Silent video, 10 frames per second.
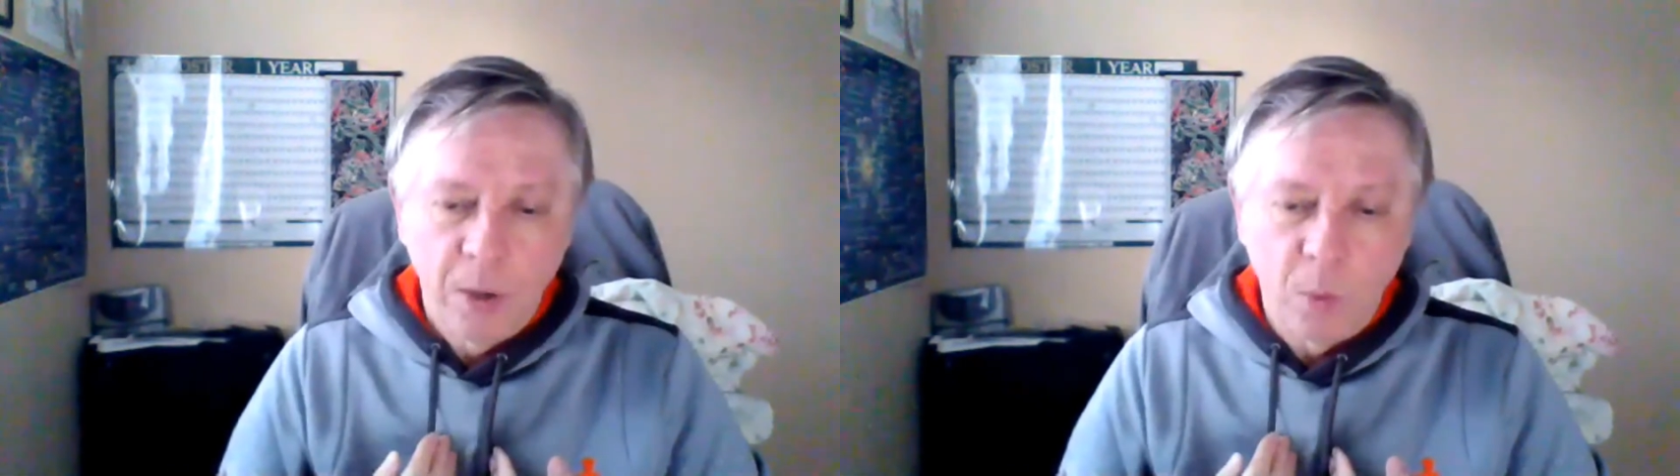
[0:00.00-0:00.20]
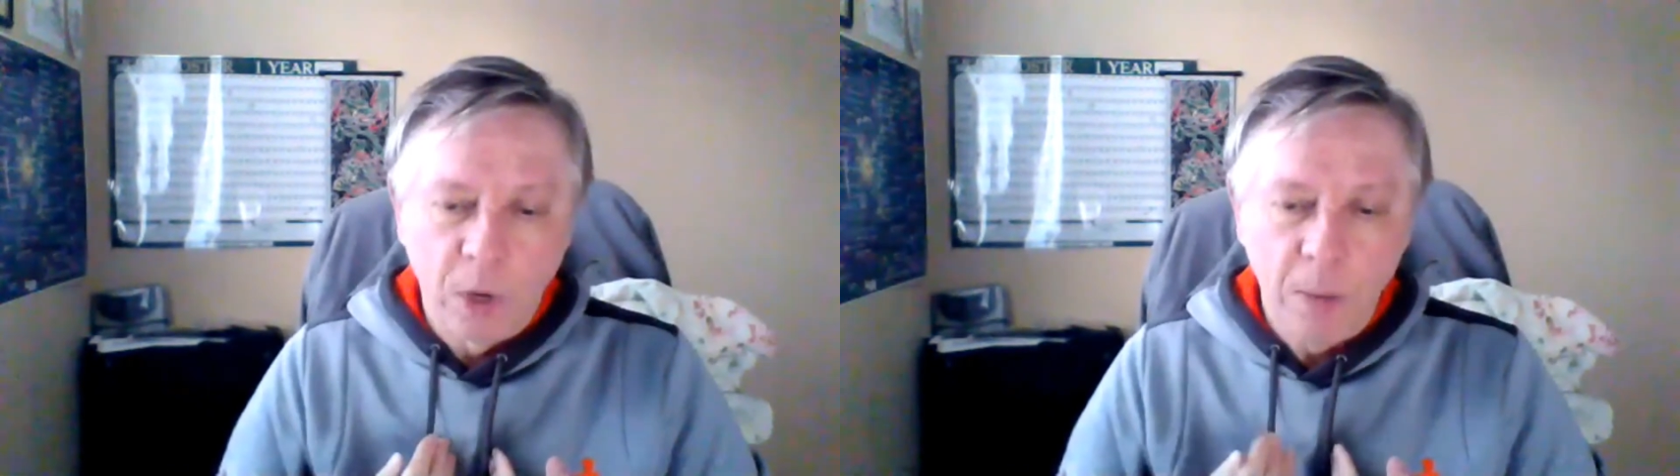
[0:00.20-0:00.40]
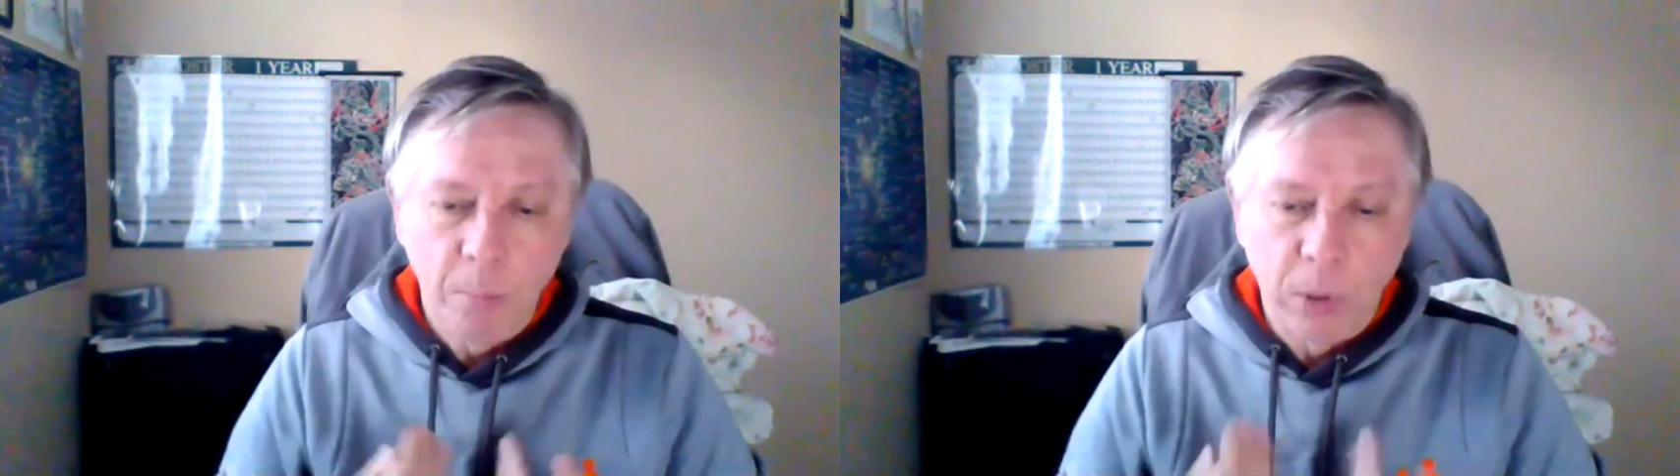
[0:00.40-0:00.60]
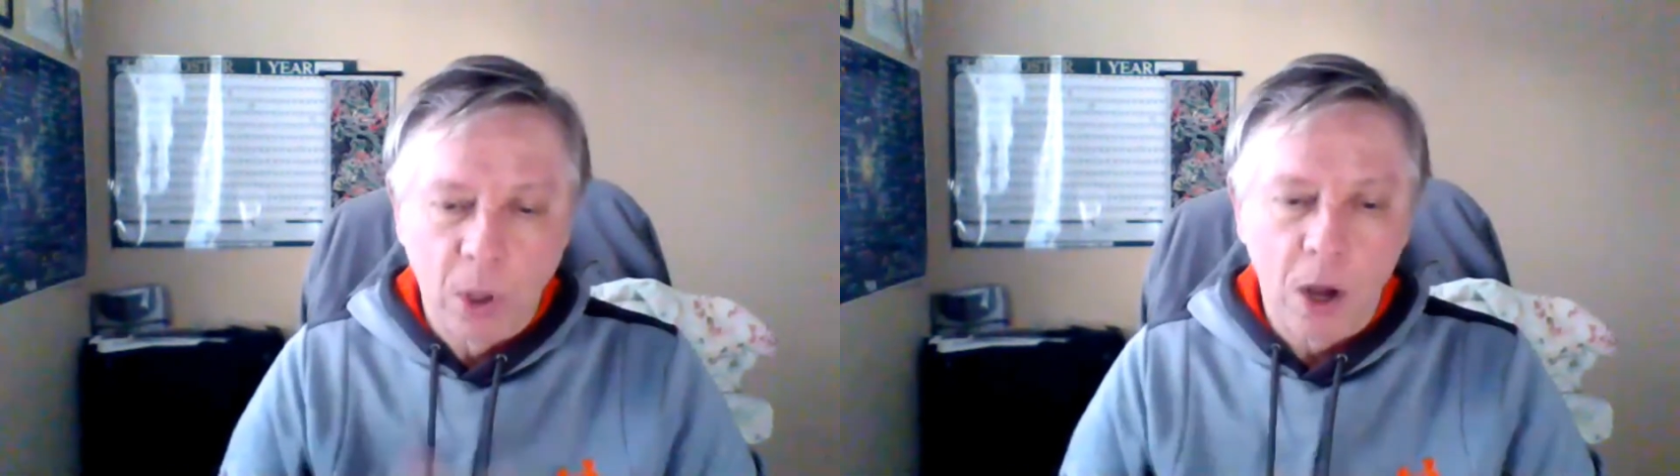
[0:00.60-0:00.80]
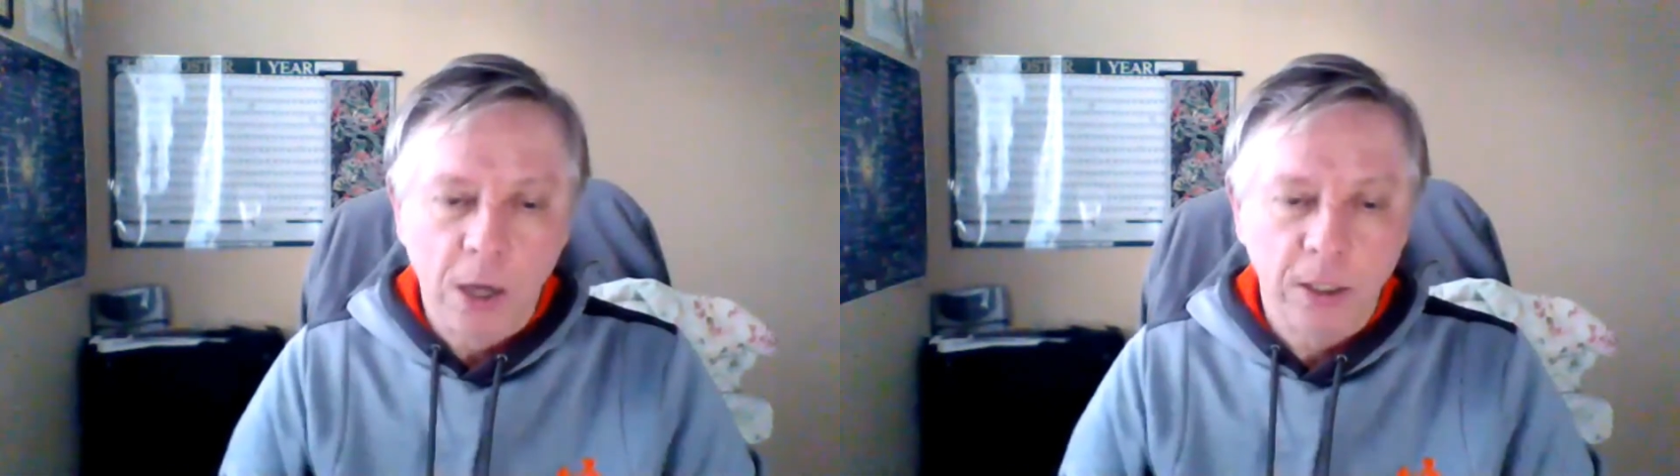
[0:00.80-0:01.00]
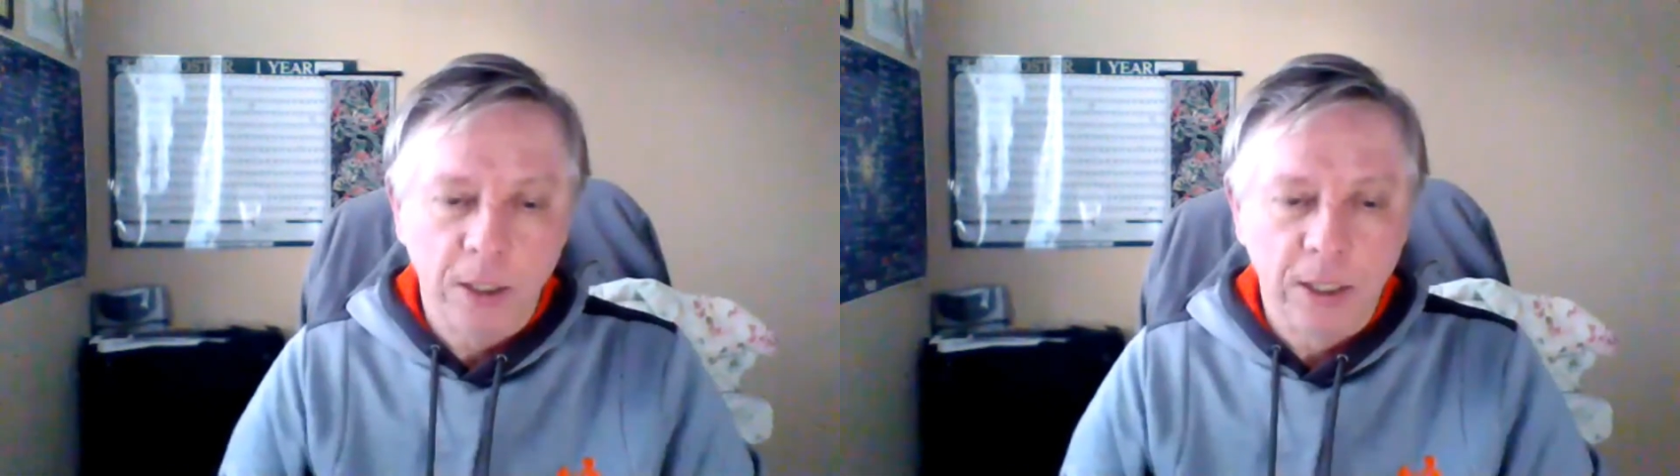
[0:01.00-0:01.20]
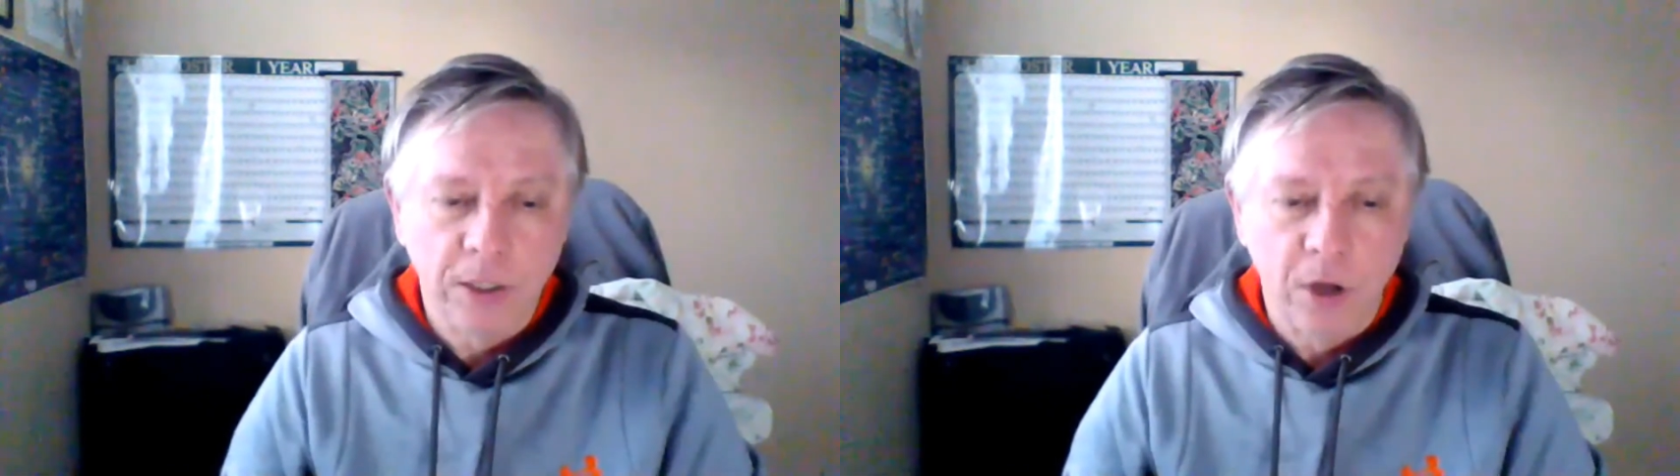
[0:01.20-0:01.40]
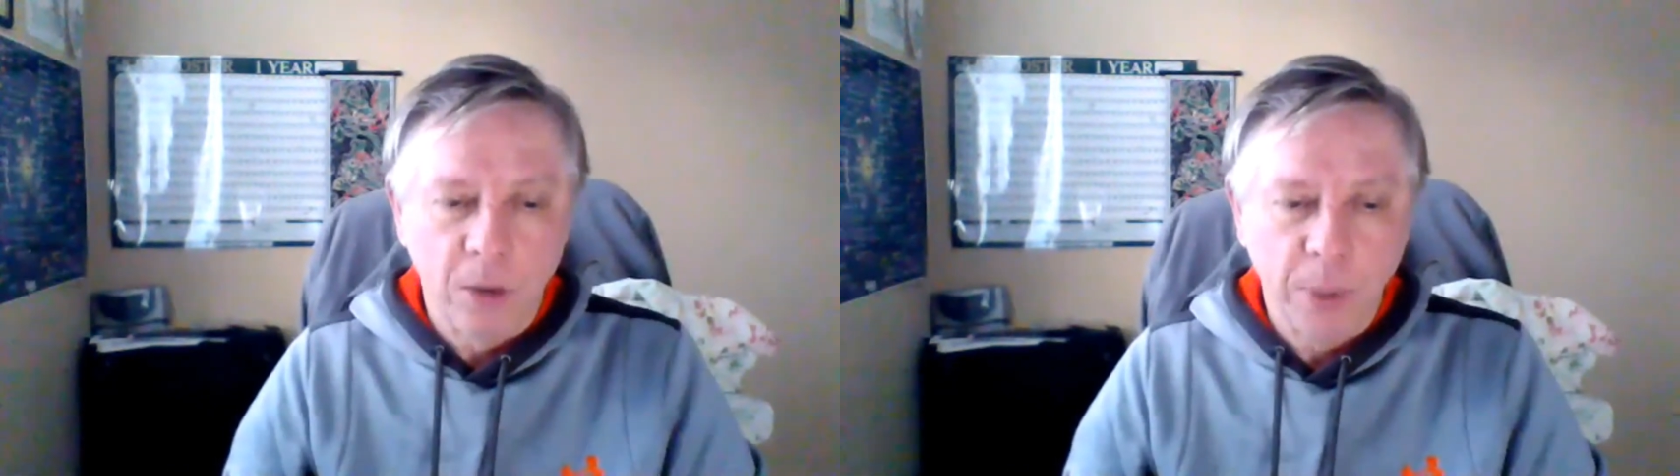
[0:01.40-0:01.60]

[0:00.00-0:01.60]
when I'm blocked, it's not